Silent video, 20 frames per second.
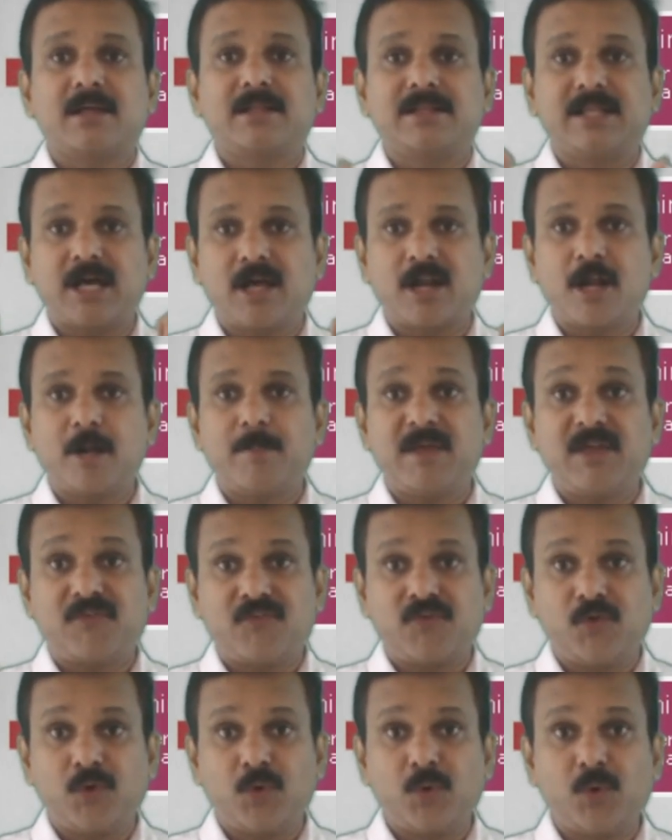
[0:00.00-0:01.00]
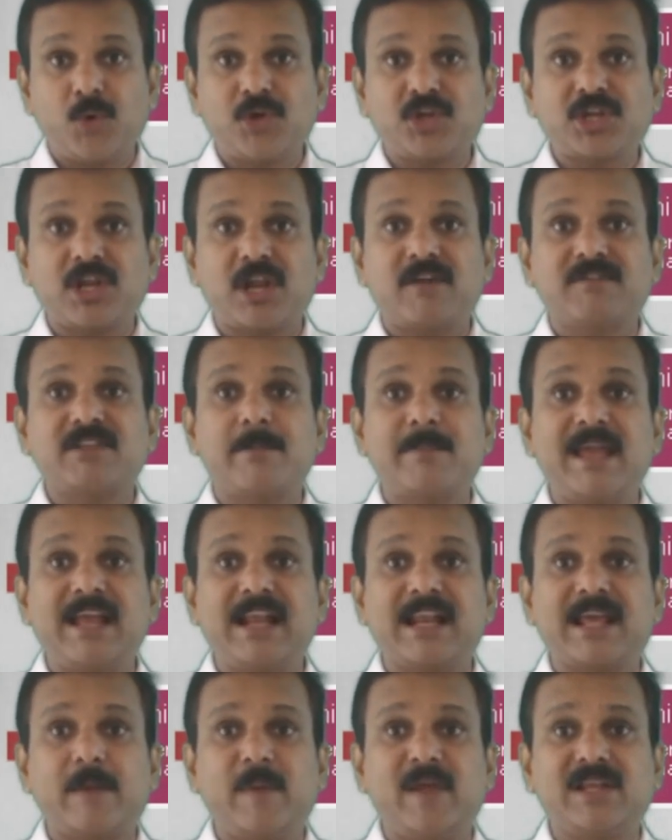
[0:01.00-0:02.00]
there will be fusion of the male
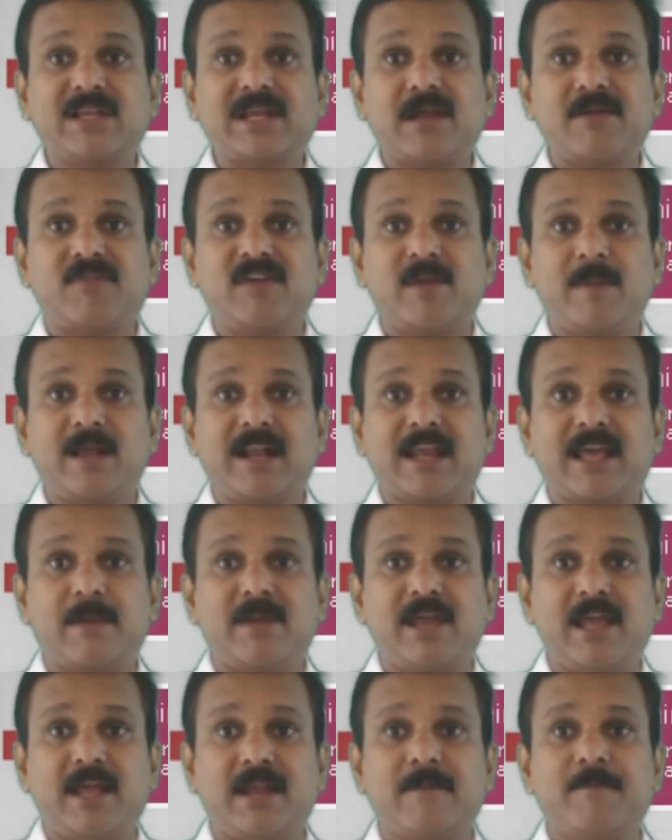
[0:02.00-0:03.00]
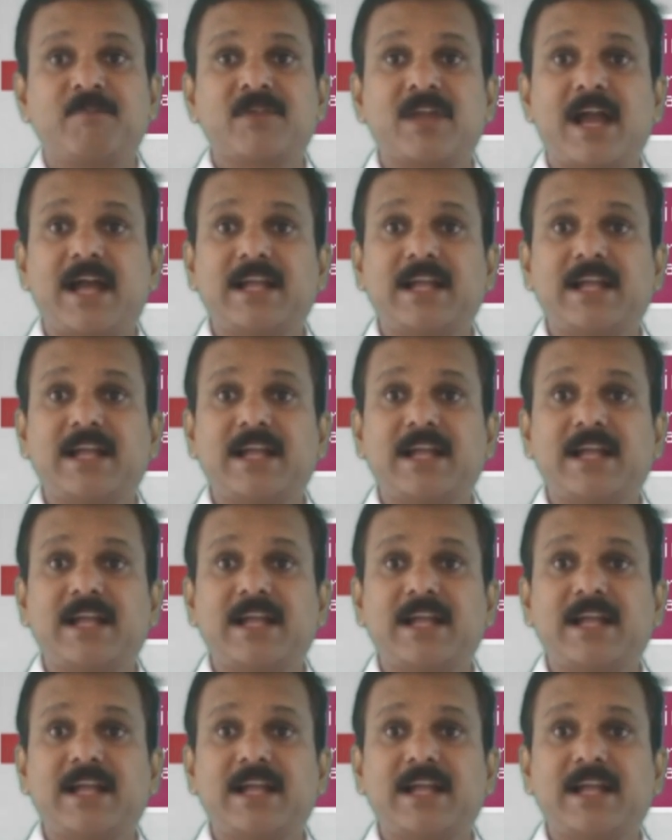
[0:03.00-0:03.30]
gamete and female gamete